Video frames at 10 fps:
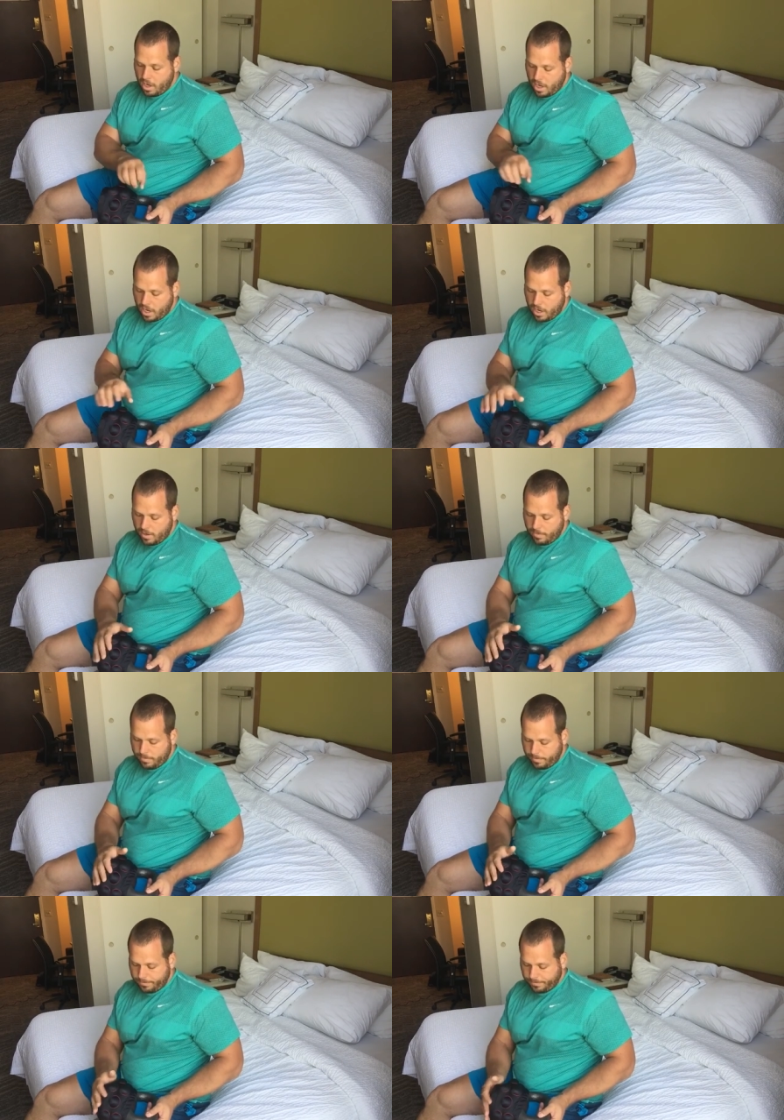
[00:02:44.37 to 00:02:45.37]
Um,
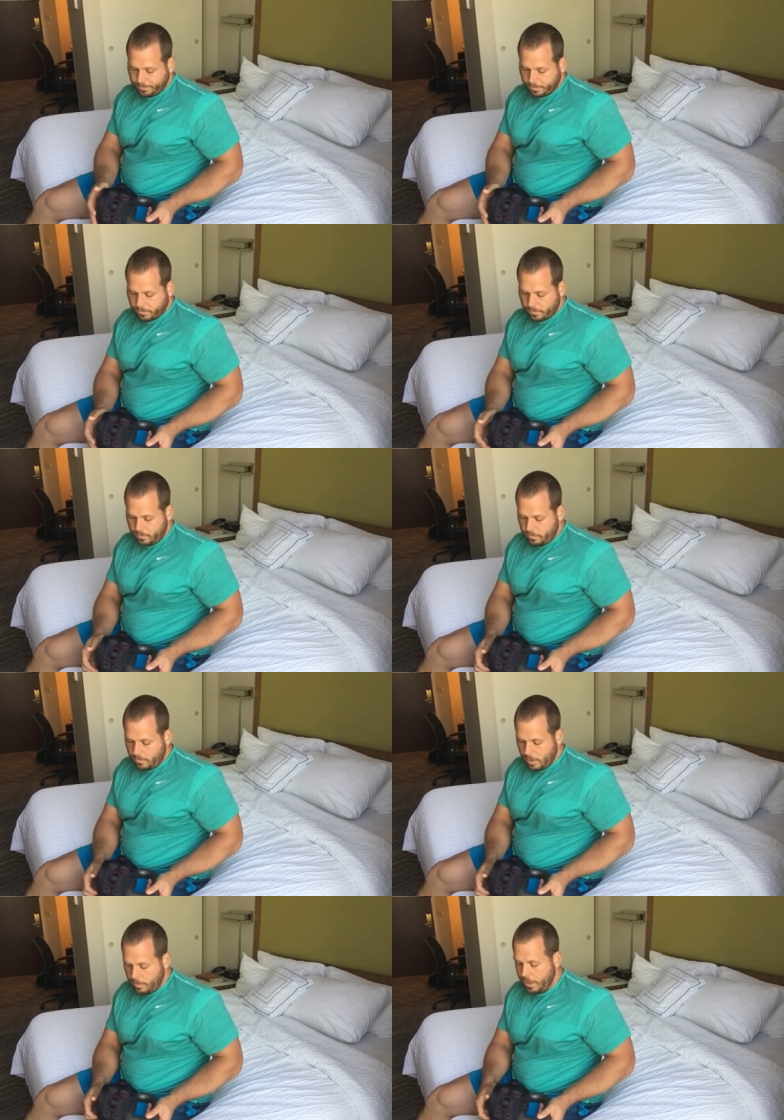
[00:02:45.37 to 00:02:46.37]

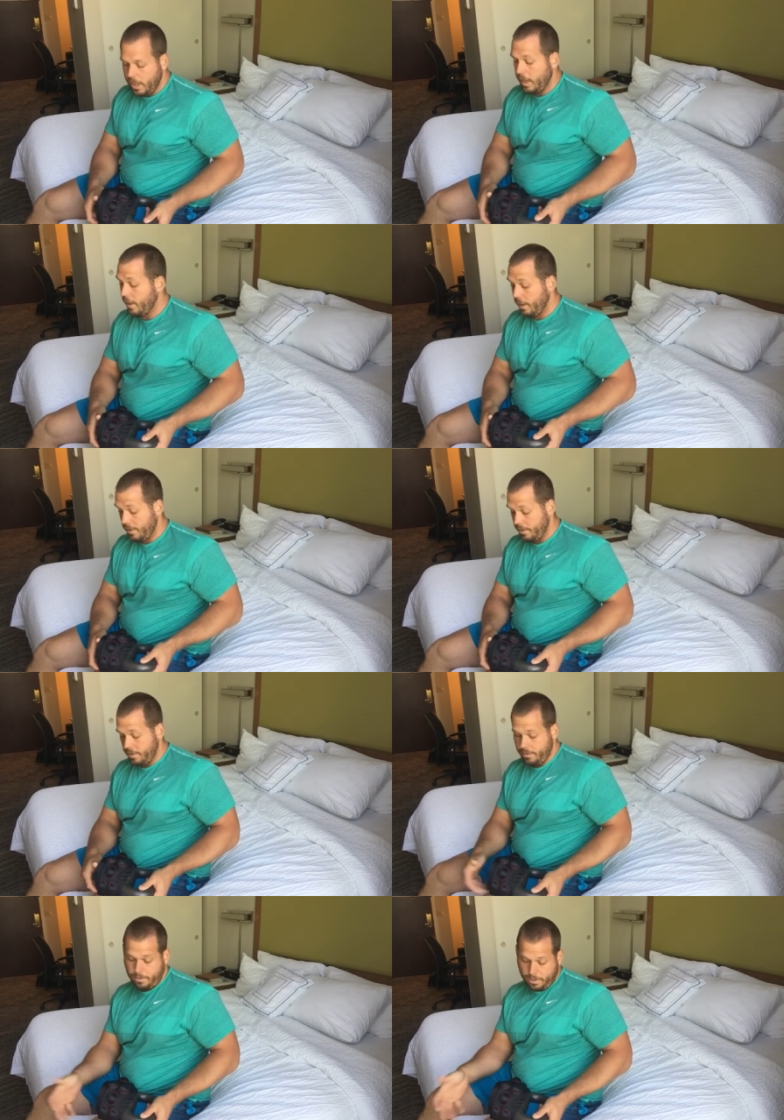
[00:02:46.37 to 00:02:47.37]
but yeah, you go
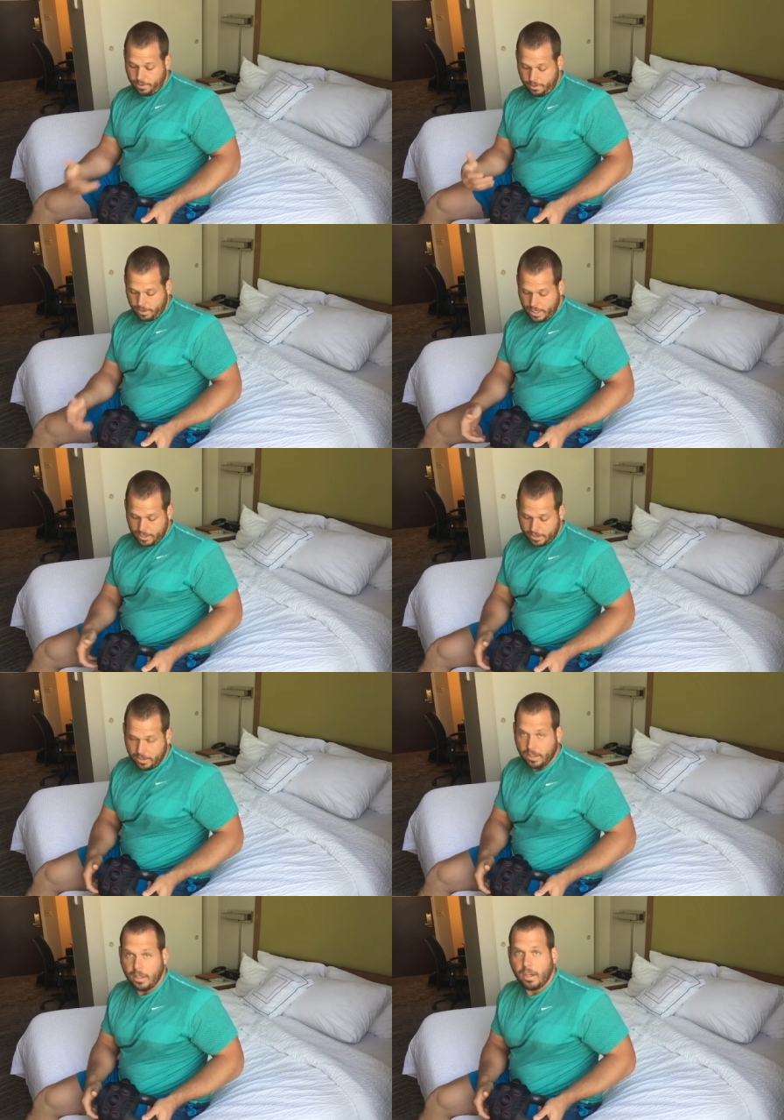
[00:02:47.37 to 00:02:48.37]
through go through the
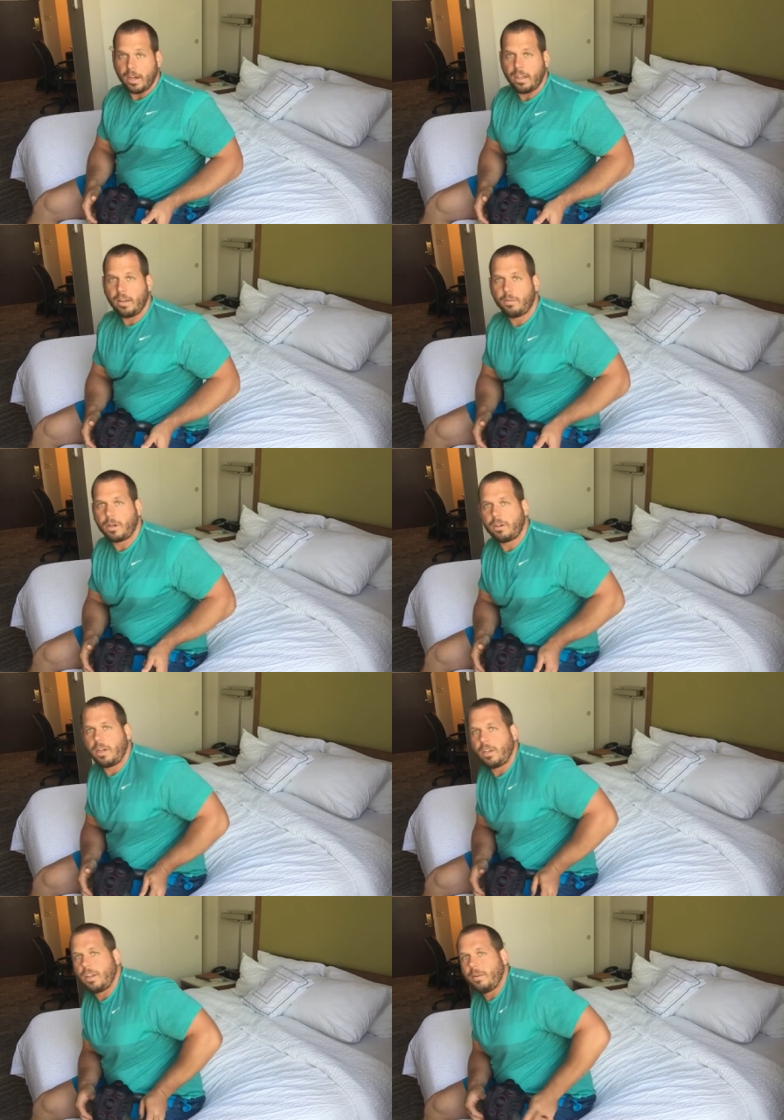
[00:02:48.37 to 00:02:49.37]
legs, and then one
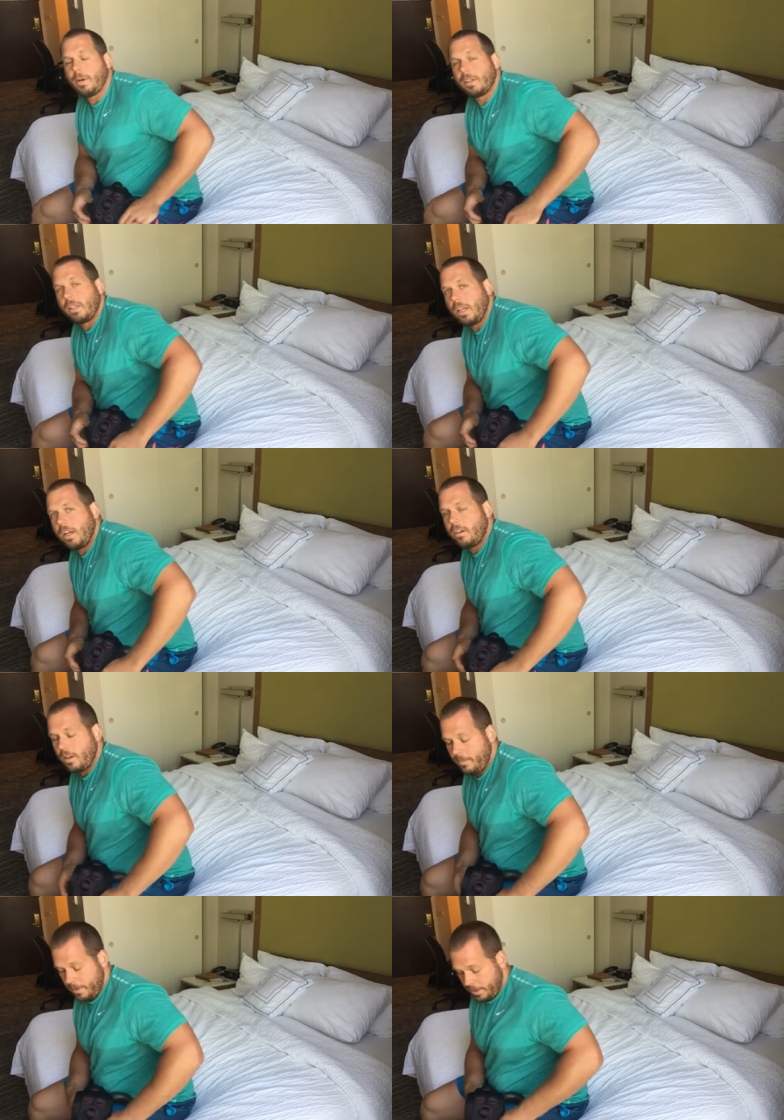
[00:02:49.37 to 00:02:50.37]
great thing about the lighter
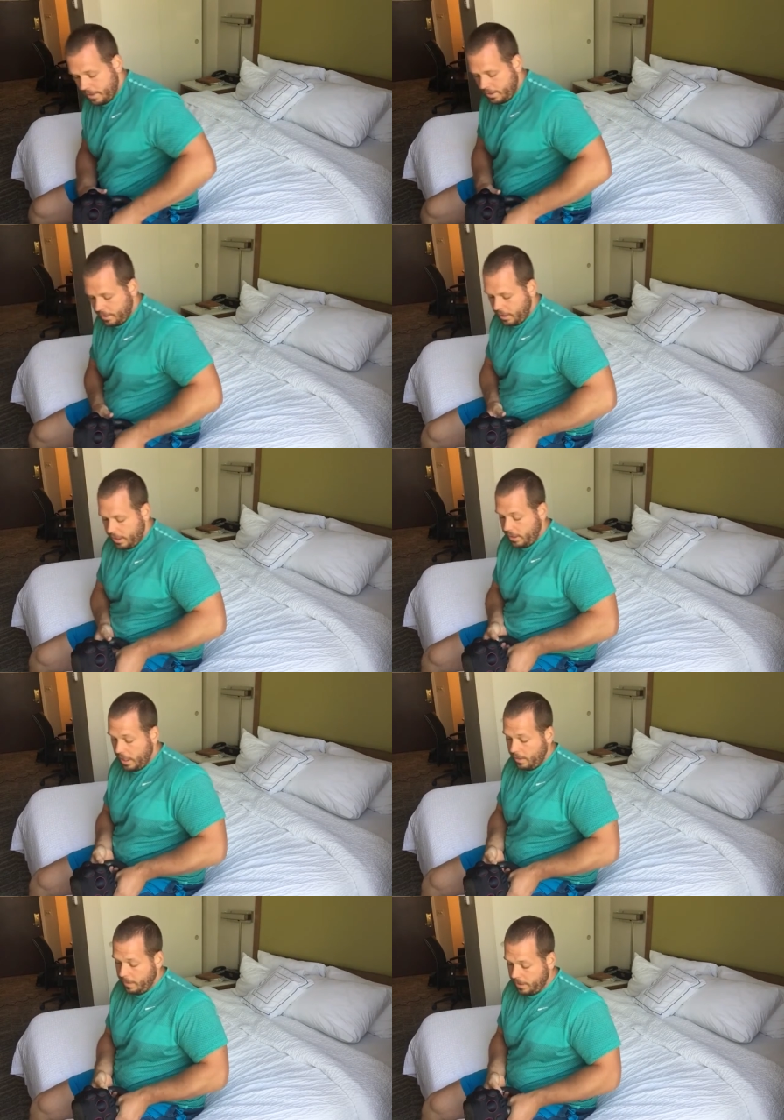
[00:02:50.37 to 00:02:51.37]
dumbbell or lighter
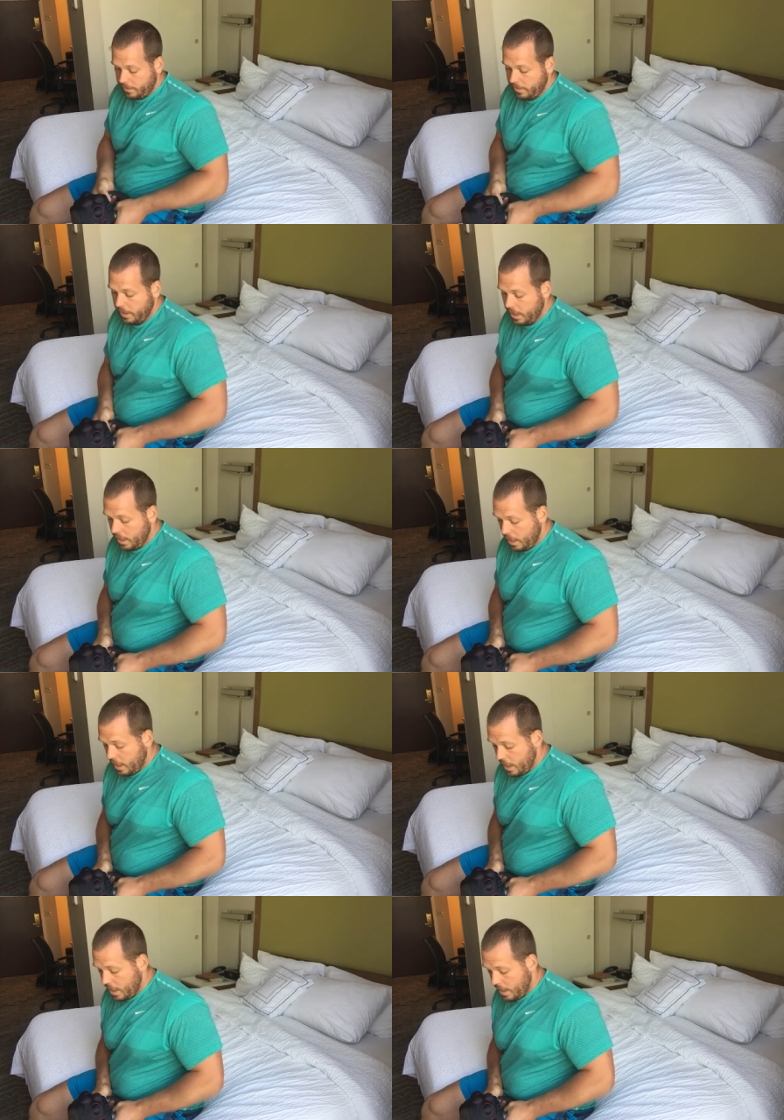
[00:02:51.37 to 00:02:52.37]
kettlebells,
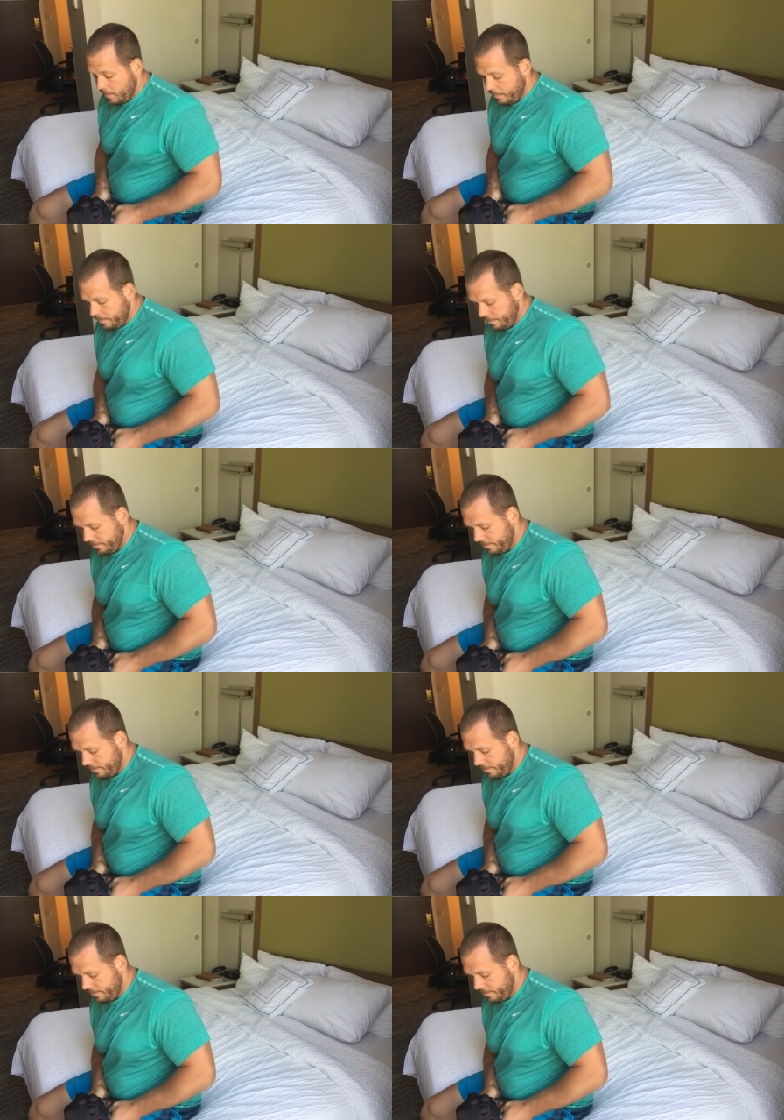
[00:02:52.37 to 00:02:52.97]
um,